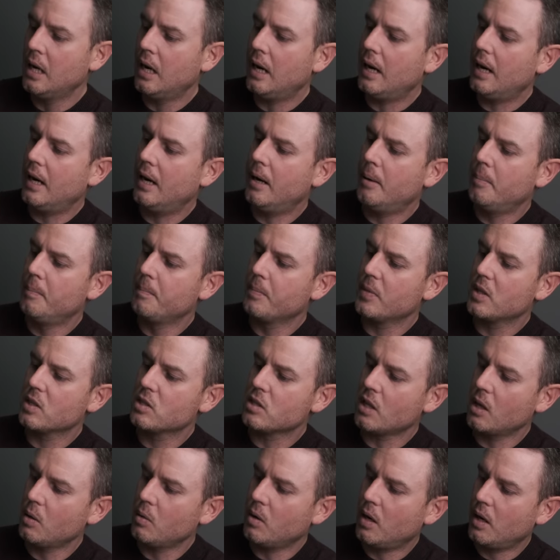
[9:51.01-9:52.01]
Um,
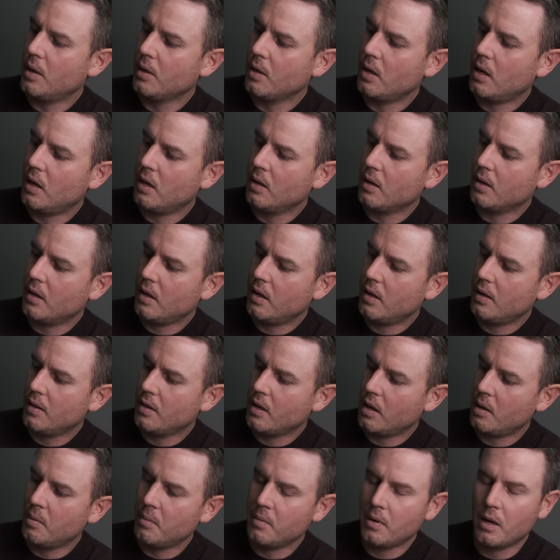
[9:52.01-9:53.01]
so I,
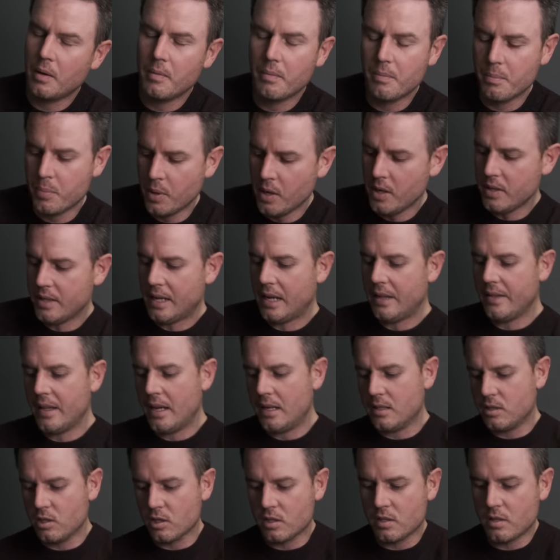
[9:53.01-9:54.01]
I, I, putting that
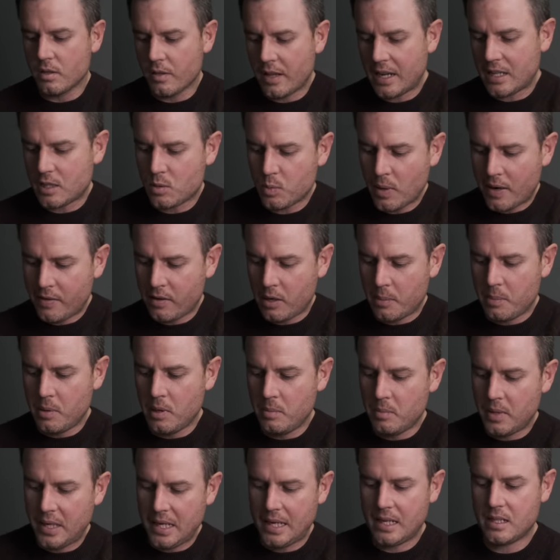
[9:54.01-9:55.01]
there, just that that's where I
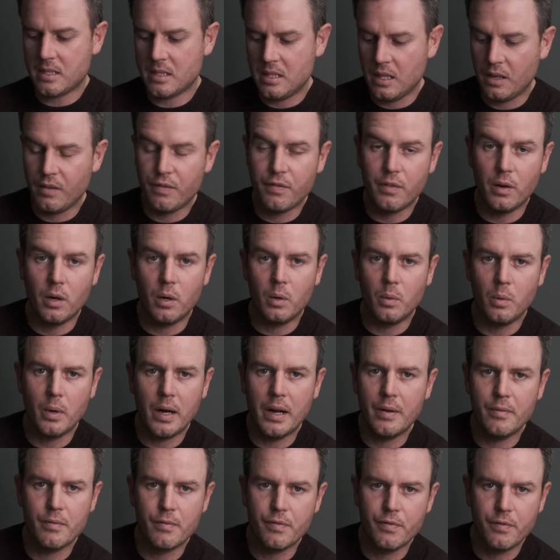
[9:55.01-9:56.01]
put my XT4
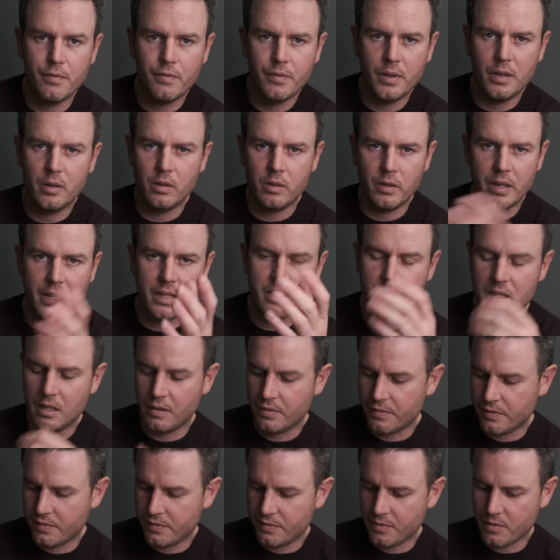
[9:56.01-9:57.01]
or, M, or
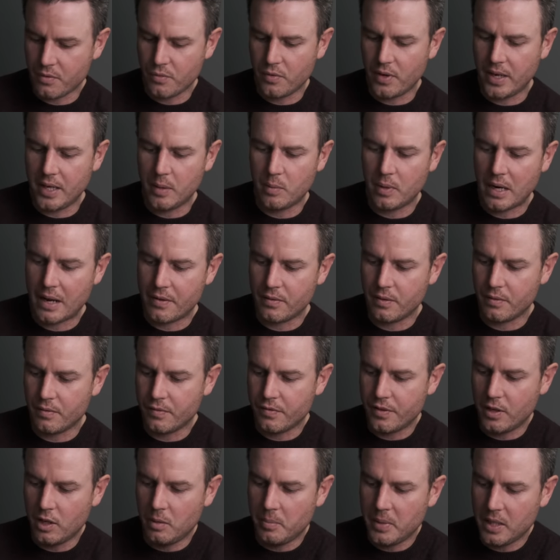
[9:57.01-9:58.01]
XT 3, whatever I'm
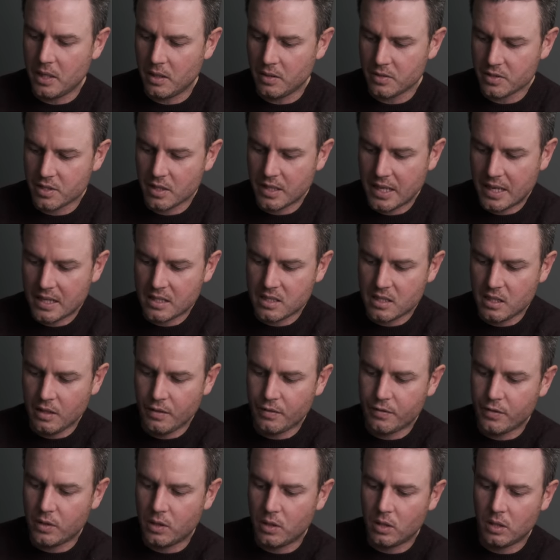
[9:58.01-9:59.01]
filming on. So the
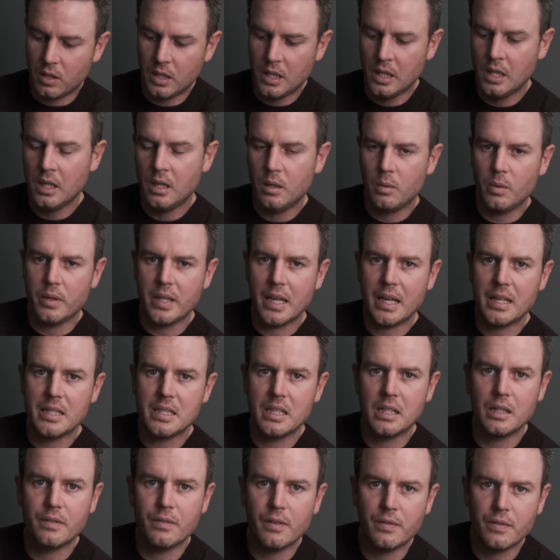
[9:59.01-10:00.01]
X-T4 with the
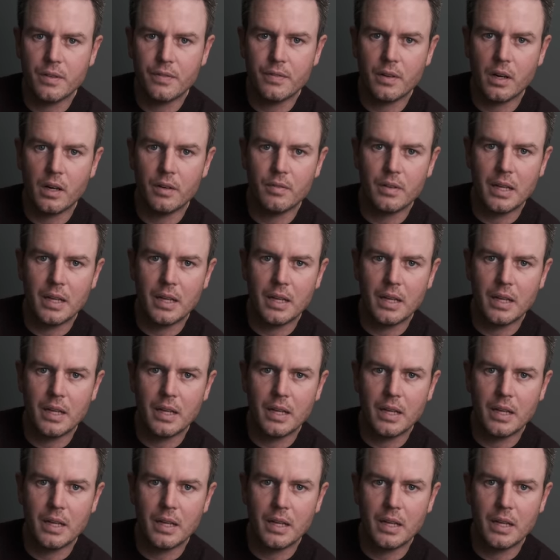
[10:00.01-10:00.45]
18 to 55